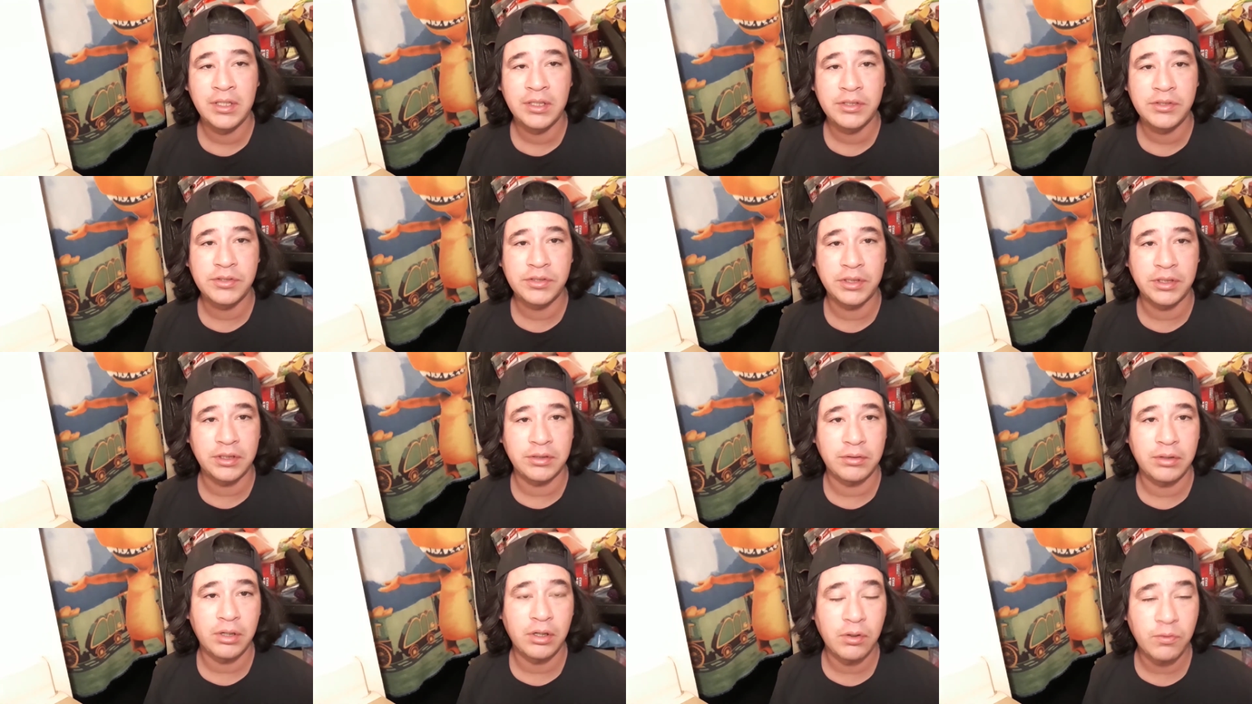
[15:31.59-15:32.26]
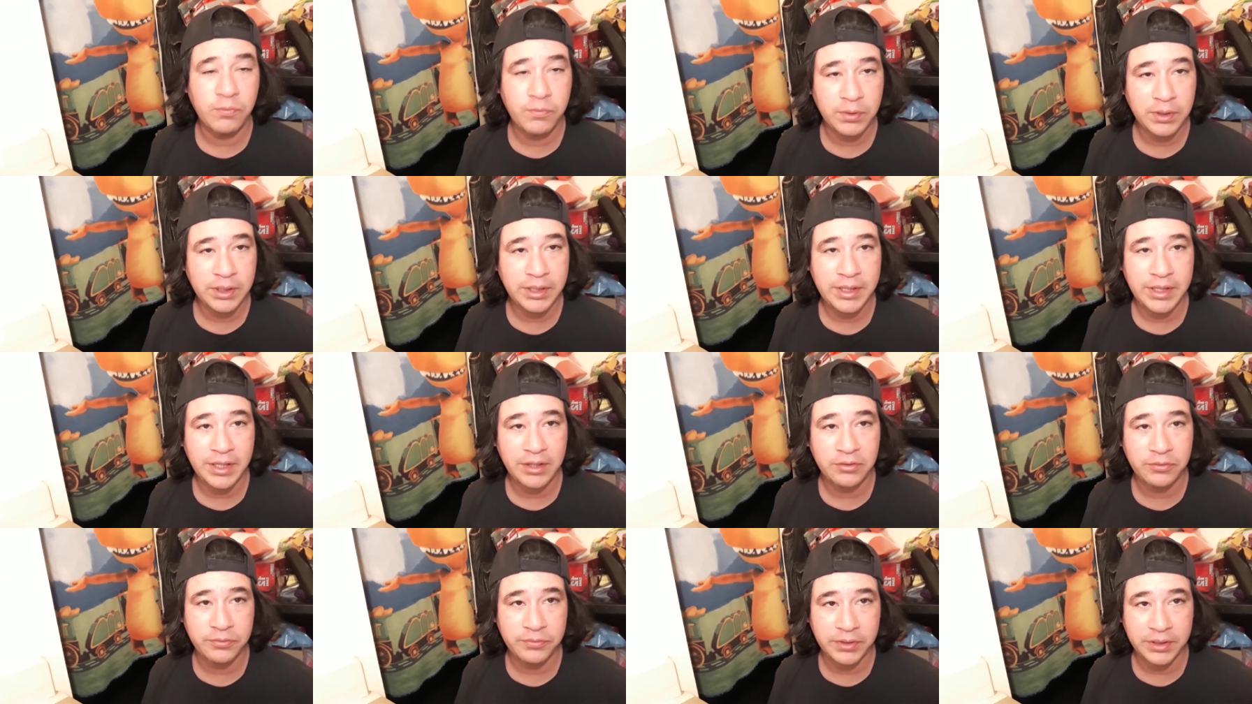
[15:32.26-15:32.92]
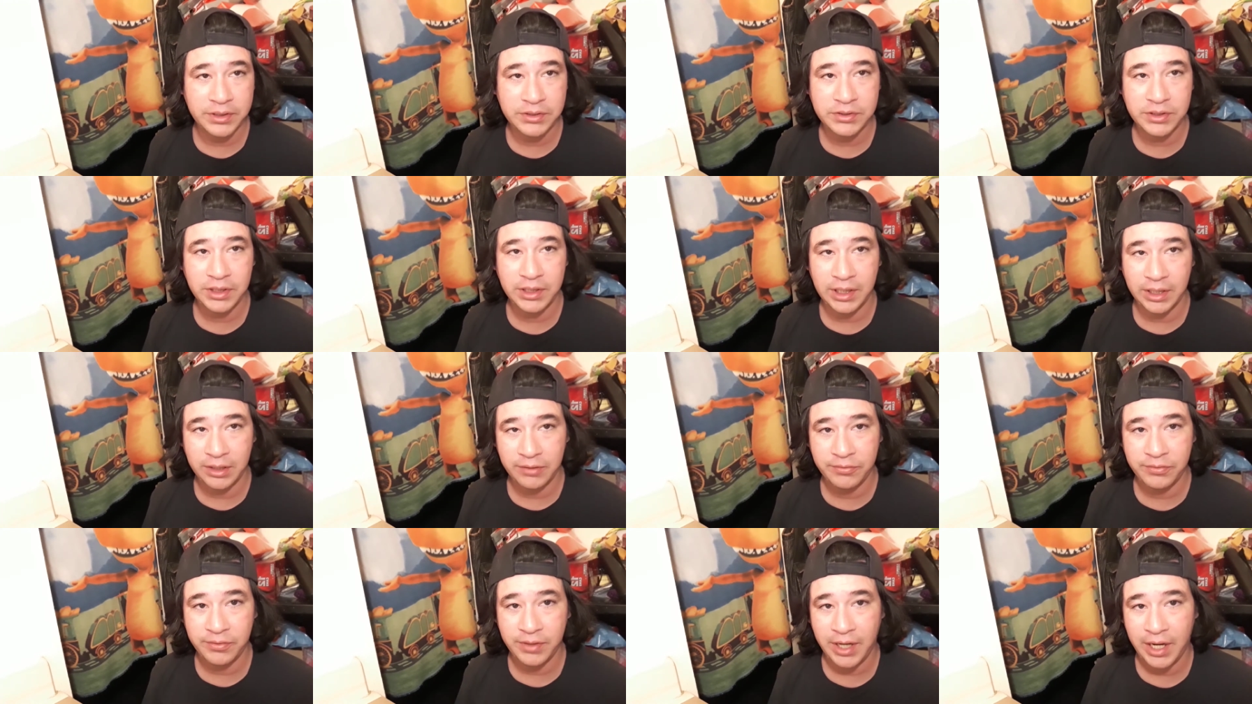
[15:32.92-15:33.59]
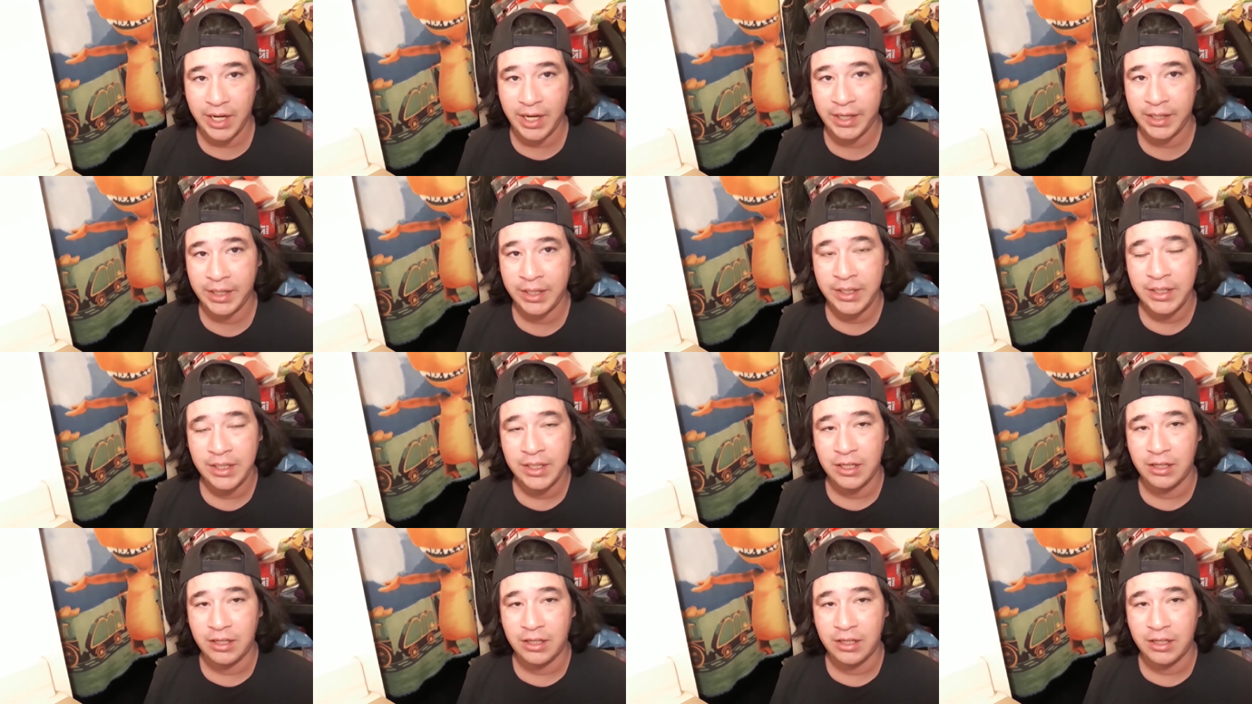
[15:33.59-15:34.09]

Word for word: So hopefully that'll fix it. If not,